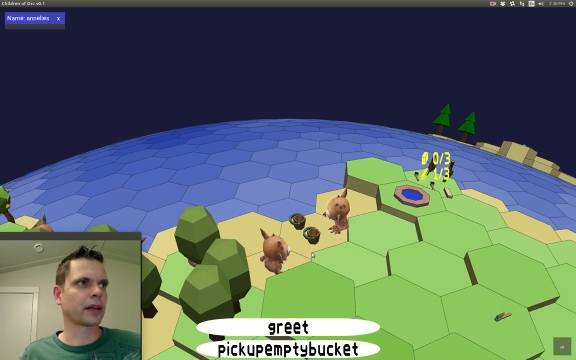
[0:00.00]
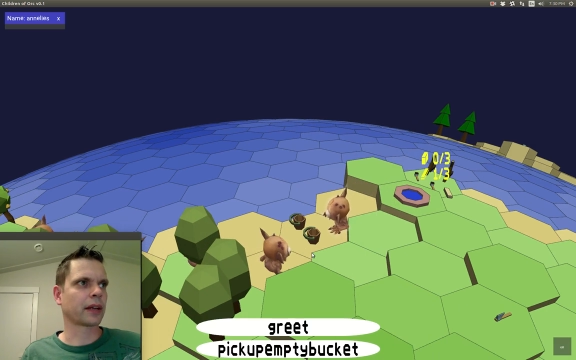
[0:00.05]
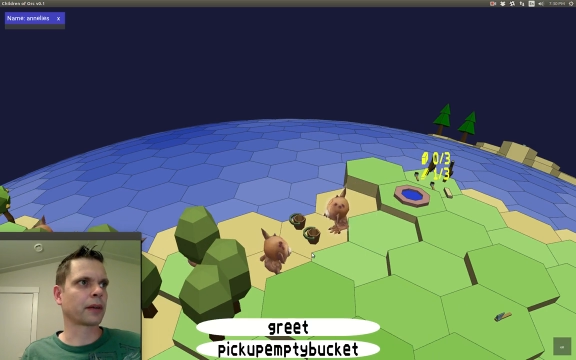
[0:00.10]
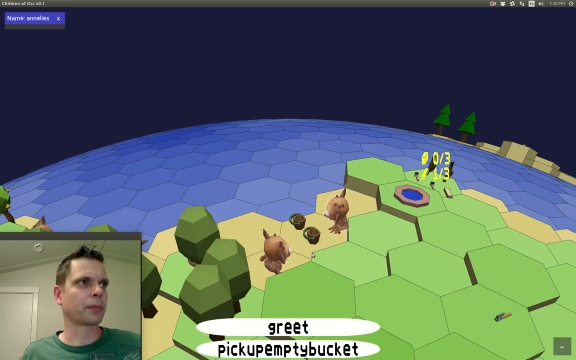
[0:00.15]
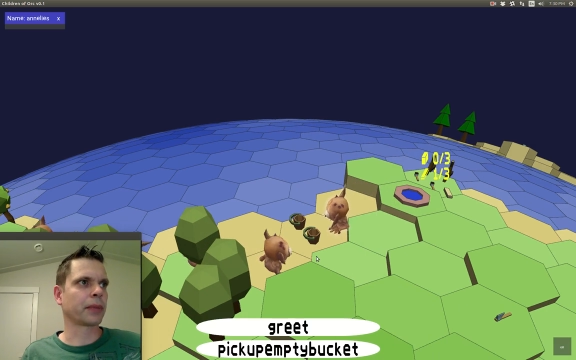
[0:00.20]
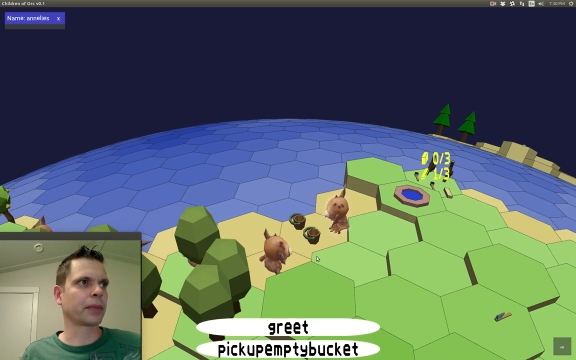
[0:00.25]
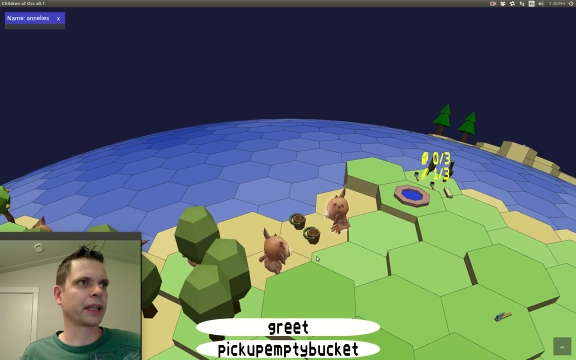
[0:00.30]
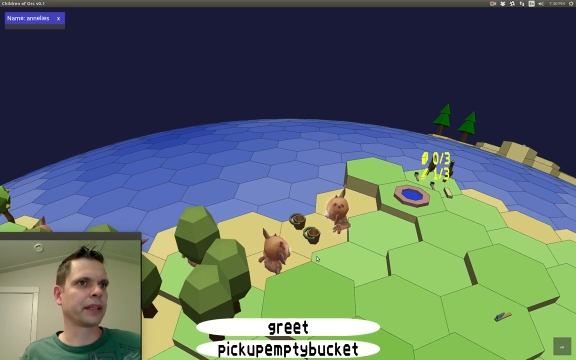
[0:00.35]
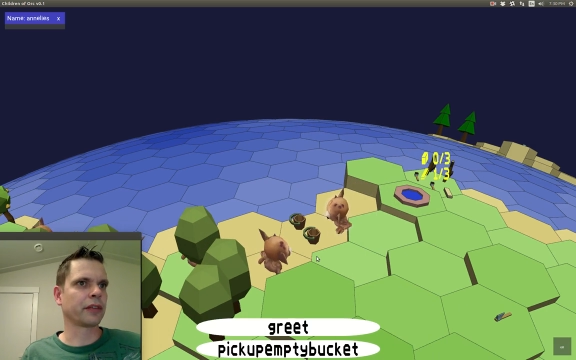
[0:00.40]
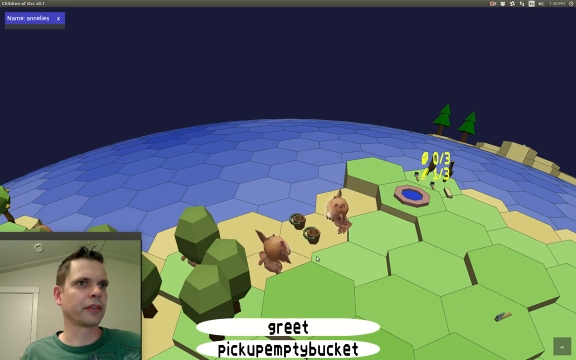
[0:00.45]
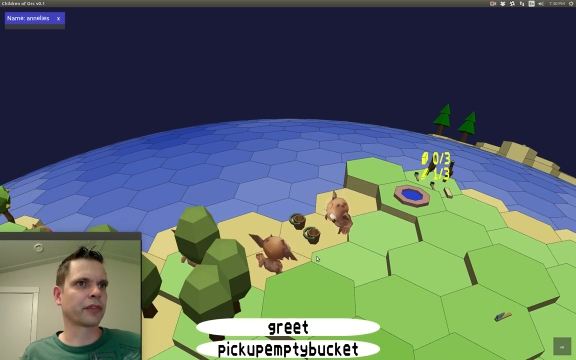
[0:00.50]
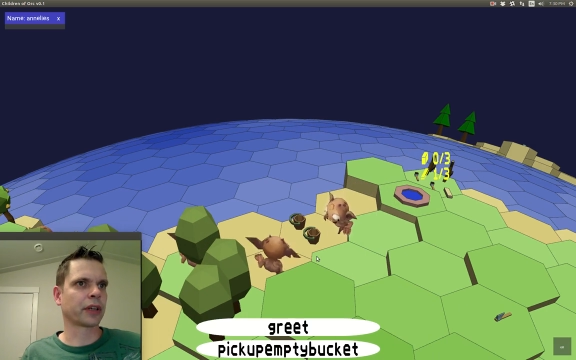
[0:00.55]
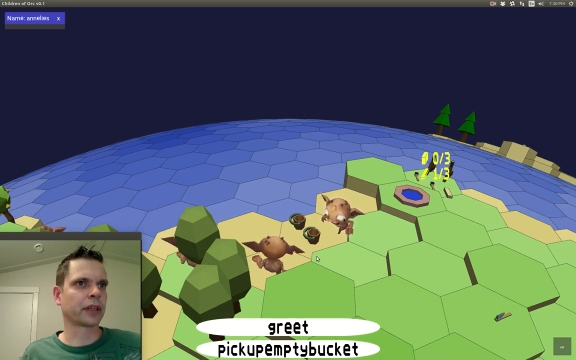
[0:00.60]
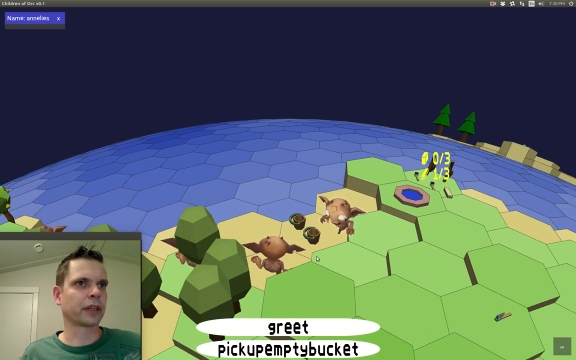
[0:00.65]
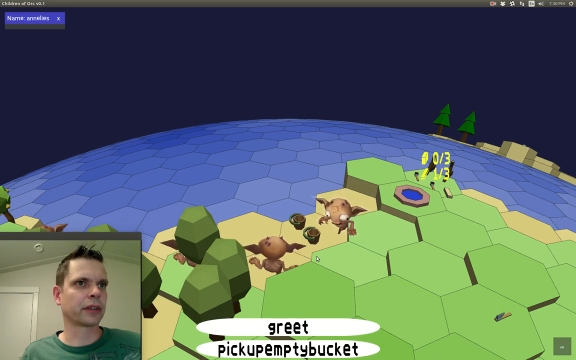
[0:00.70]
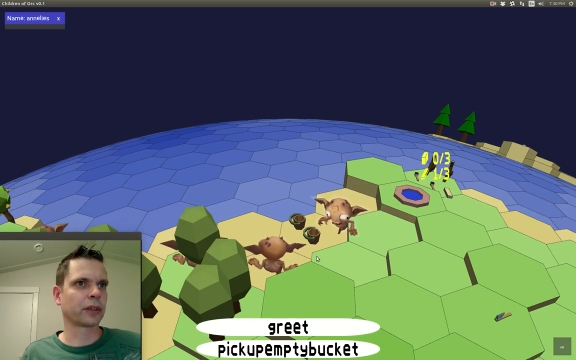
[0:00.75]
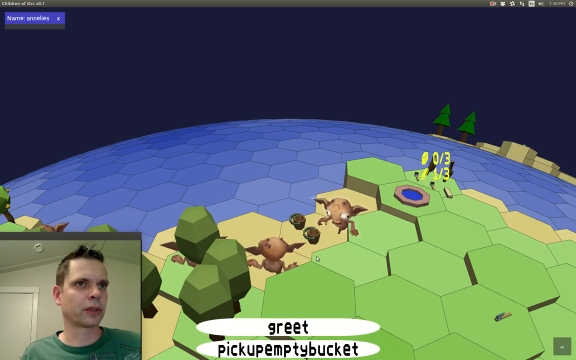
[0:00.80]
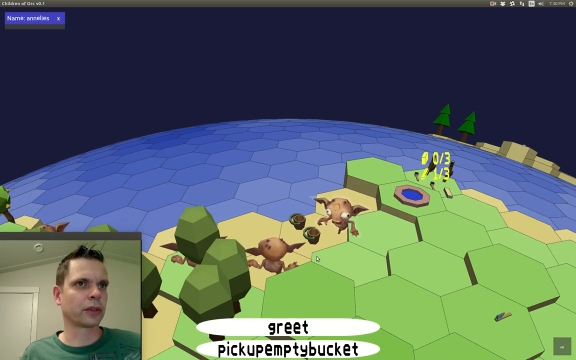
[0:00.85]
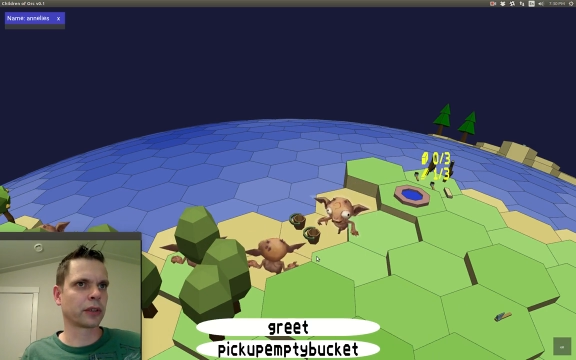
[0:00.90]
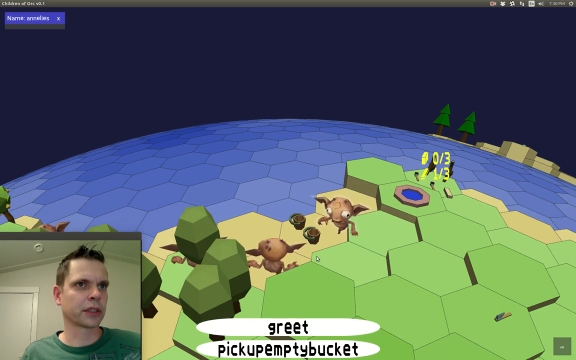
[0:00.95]
are plenty of other
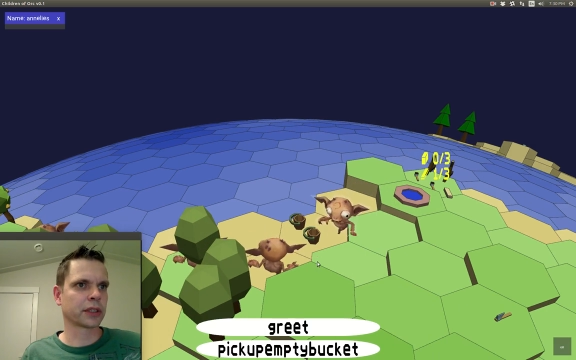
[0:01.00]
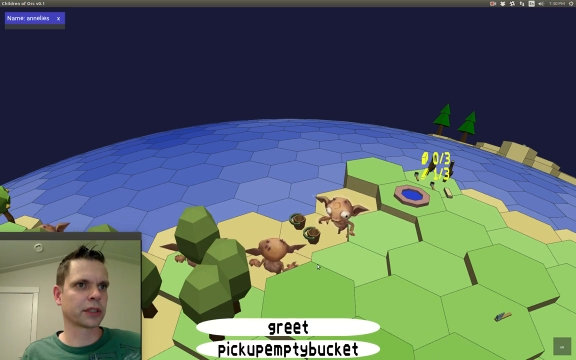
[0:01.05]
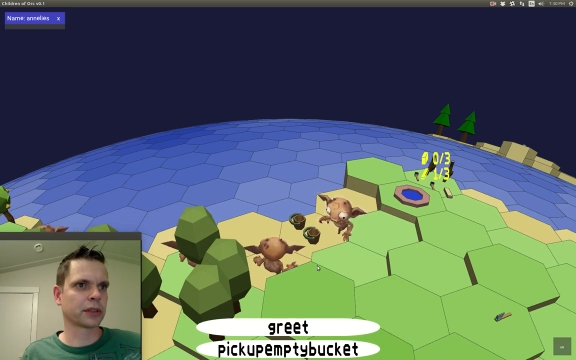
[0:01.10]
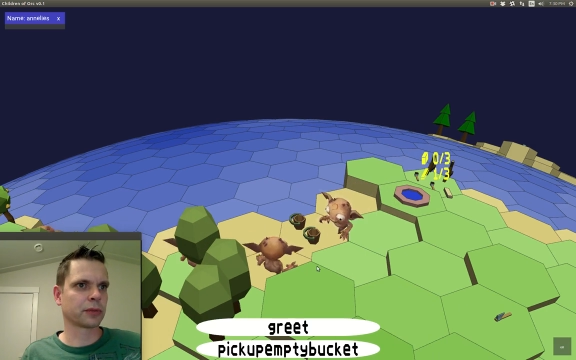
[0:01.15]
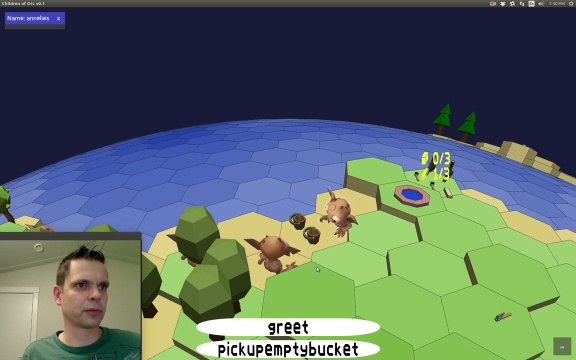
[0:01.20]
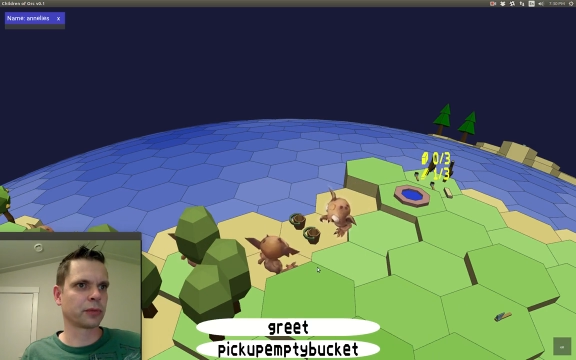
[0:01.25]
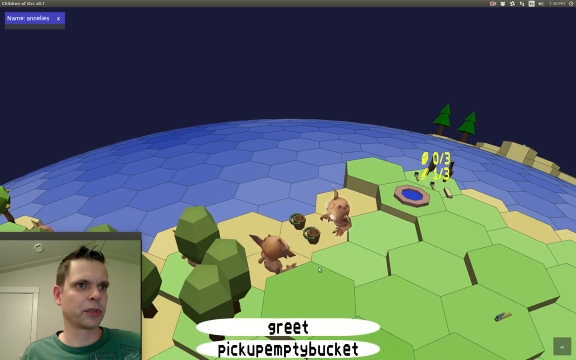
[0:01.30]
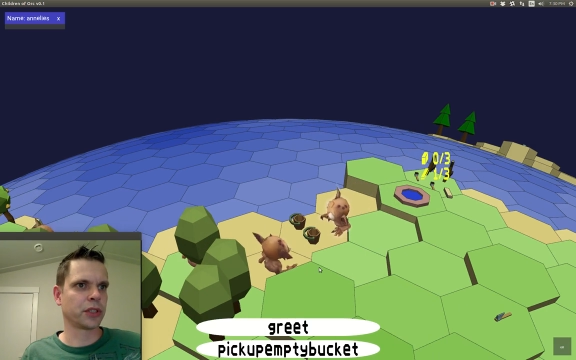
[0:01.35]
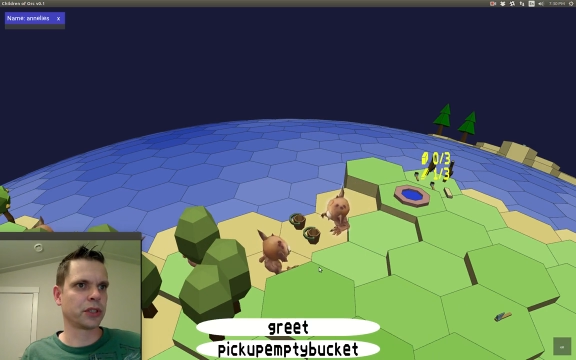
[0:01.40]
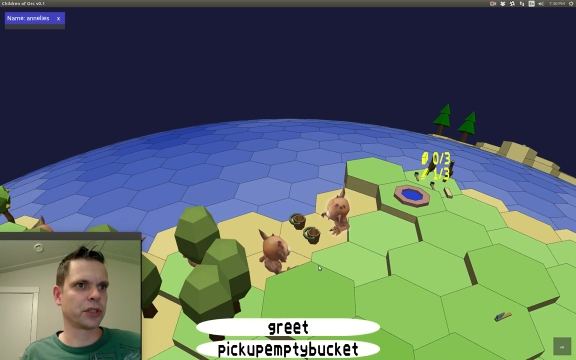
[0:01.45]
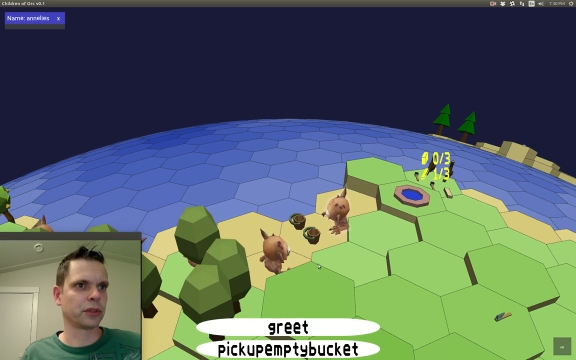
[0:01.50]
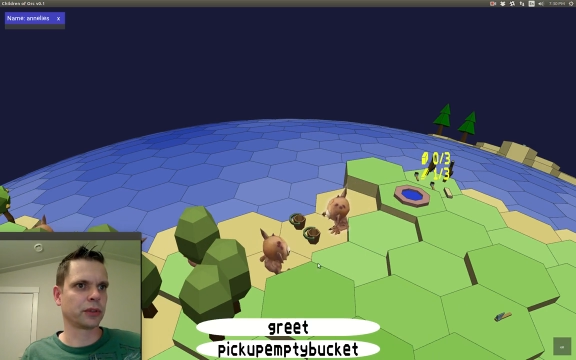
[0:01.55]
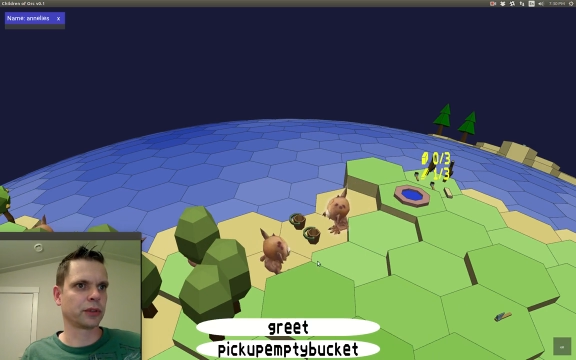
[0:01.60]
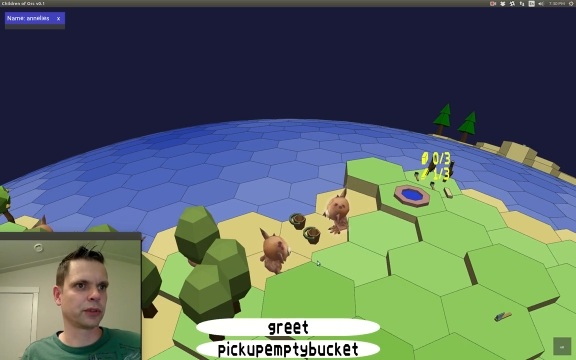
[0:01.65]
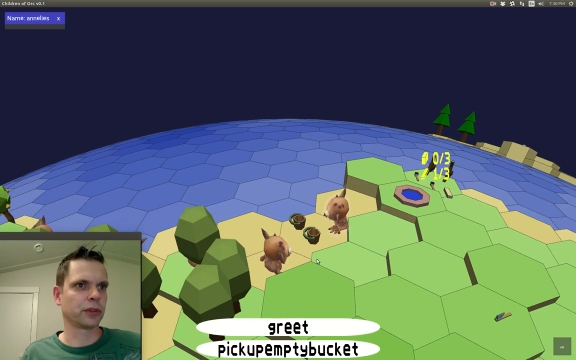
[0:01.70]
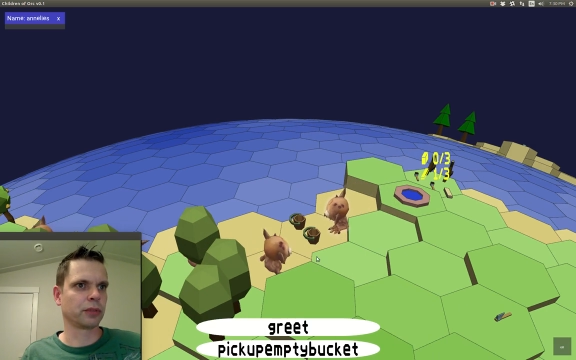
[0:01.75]
orcs we should